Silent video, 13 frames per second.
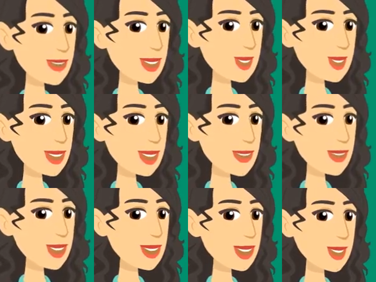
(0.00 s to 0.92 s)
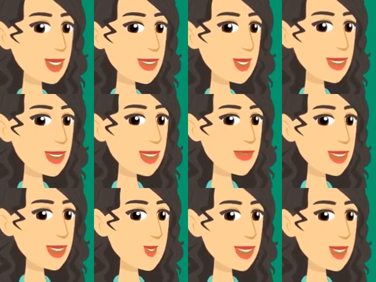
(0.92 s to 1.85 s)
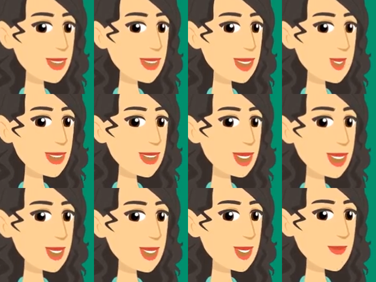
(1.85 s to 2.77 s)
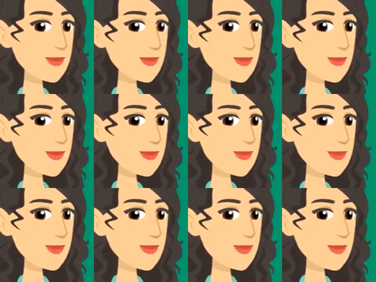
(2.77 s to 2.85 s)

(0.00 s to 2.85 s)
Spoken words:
comparison between two equal things.